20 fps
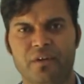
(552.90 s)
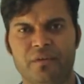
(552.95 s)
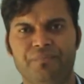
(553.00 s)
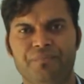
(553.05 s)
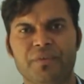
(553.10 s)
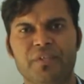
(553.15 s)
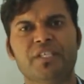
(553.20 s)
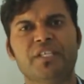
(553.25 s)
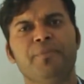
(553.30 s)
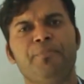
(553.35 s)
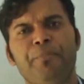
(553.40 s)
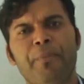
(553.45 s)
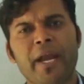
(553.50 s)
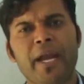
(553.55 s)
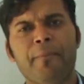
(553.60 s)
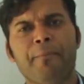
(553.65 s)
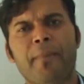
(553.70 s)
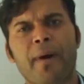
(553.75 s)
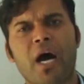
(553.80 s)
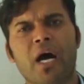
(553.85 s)
These
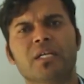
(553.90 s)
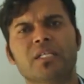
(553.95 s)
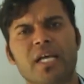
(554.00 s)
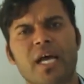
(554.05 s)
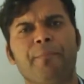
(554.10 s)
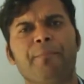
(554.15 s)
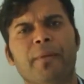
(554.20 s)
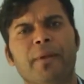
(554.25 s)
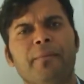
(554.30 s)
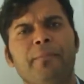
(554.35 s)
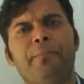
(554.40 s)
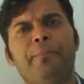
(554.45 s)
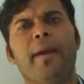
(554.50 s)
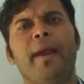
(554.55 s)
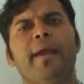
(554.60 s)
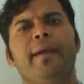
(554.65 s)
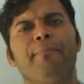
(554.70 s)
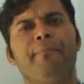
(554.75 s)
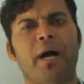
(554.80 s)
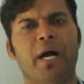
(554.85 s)
different parts have the
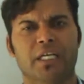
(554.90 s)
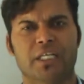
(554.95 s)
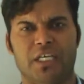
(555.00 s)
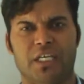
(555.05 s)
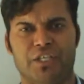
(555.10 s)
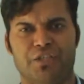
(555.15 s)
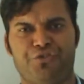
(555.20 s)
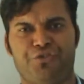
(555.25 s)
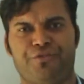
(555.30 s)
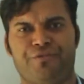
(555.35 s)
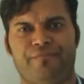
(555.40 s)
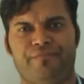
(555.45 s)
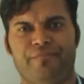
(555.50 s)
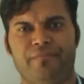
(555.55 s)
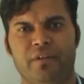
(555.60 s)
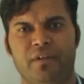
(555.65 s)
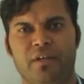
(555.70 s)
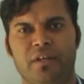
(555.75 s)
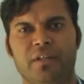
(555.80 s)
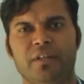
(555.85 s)
different functions.
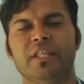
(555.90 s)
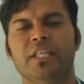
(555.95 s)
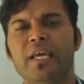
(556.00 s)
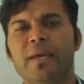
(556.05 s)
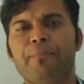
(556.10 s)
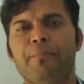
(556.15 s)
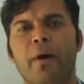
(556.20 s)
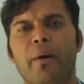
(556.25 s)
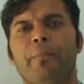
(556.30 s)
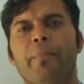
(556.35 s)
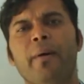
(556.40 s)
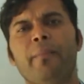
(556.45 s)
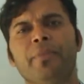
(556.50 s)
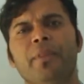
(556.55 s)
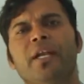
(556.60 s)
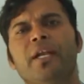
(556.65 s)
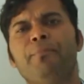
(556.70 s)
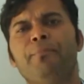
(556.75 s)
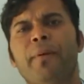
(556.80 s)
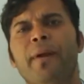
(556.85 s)
They perform
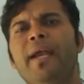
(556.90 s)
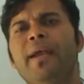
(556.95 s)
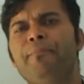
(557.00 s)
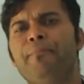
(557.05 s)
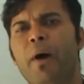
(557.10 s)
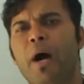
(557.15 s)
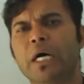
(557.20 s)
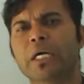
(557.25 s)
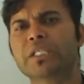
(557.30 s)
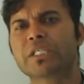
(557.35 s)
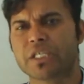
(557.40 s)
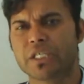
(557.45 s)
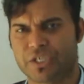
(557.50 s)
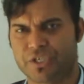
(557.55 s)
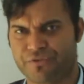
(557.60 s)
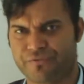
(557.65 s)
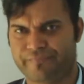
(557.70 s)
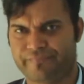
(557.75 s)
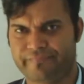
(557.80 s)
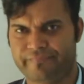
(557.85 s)
the different
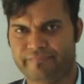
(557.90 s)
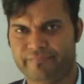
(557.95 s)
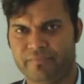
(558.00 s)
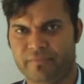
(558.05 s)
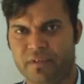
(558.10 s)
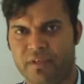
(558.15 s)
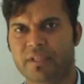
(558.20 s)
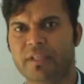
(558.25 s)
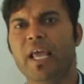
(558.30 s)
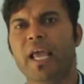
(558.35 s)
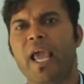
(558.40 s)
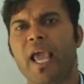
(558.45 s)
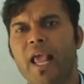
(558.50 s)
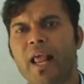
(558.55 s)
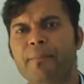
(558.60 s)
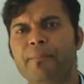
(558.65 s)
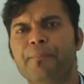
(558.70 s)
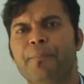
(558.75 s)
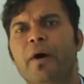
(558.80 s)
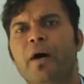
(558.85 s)
functions. They
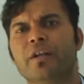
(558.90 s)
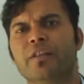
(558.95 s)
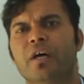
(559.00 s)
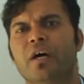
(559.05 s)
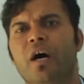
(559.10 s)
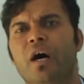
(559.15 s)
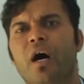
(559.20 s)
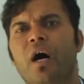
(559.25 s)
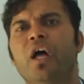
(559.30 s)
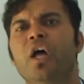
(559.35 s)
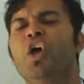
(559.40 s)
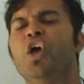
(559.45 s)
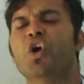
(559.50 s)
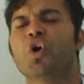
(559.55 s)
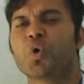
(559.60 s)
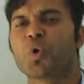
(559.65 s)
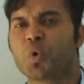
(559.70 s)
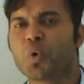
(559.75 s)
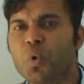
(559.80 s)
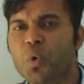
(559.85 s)
help for
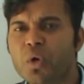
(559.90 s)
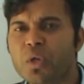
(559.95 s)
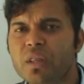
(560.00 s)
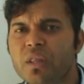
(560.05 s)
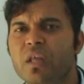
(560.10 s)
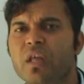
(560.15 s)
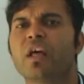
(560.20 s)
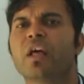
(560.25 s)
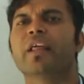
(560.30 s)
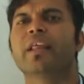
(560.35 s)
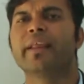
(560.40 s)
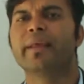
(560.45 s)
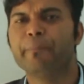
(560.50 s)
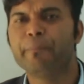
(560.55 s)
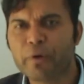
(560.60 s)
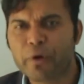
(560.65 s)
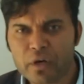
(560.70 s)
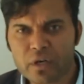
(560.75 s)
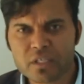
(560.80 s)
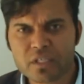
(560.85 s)
the growth,
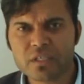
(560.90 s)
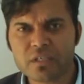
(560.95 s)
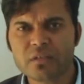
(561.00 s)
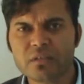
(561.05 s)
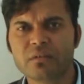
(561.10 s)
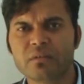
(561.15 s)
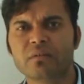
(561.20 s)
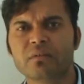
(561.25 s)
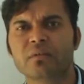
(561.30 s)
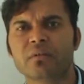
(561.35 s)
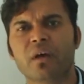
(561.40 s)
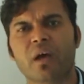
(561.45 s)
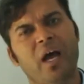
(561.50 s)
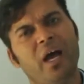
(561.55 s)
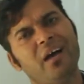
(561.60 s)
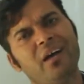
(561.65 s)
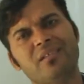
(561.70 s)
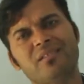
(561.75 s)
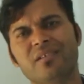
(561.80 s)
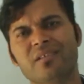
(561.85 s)
reproduction,
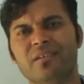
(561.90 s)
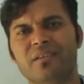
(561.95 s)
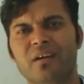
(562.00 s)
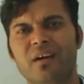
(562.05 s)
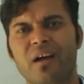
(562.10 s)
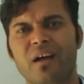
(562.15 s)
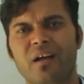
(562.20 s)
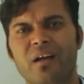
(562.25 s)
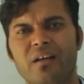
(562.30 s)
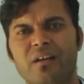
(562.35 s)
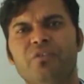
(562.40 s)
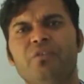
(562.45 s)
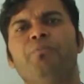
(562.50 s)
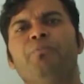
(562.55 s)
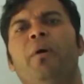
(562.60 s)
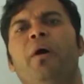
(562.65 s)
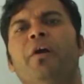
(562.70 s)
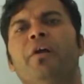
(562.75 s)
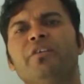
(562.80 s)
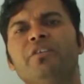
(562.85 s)
etc. to
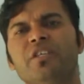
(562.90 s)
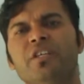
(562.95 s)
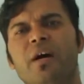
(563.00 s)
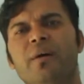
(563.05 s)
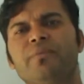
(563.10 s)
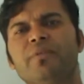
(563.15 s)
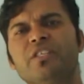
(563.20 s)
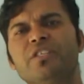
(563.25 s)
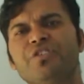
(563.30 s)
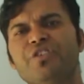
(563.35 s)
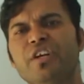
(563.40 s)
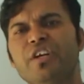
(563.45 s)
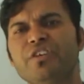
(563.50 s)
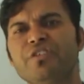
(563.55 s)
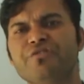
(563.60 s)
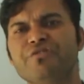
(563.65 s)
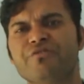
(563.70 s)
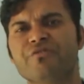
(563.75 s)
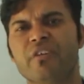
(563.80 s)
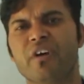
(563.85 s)
production of the
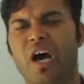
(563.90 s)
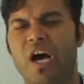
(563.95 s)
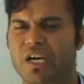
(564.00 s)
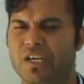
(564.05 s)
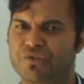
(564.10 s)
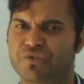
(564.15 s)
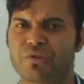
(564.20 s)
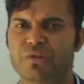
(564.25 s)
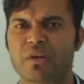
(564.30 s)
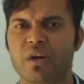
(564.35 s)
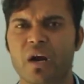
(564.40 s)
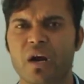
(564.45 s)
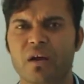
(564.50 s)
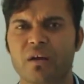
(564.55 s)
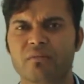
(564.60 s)
seeds, etc.